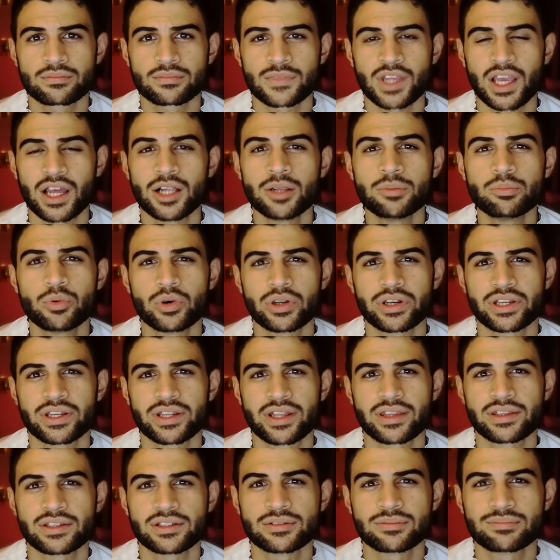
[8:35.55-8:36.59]
Help one
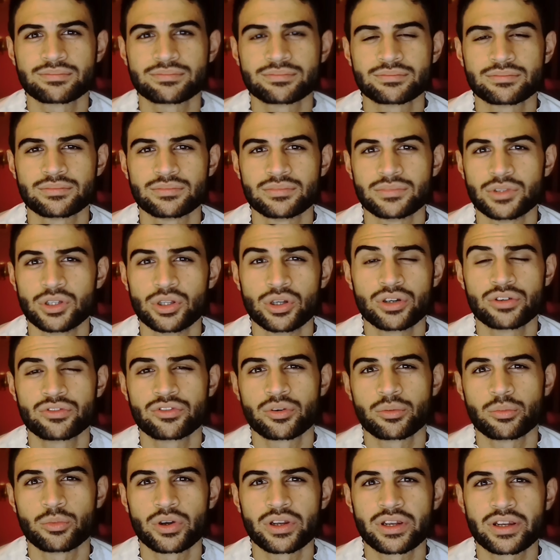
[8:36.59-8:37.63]
another, learn
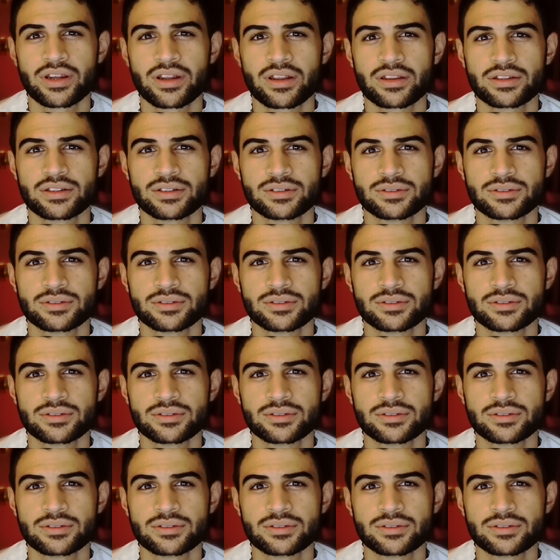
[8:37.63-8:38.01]
from one another.